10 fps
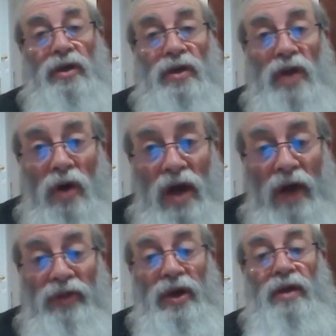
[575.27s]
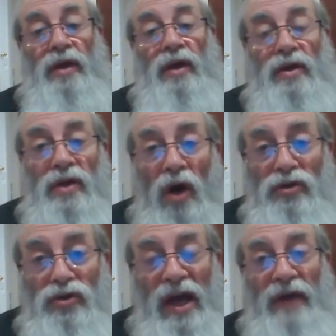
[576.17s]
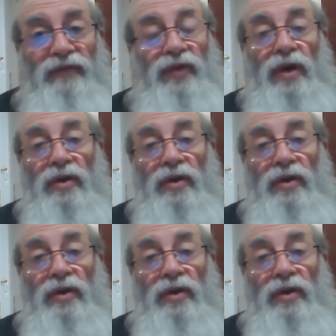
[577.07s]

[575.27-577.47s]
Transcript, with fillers: no nothing, no draft,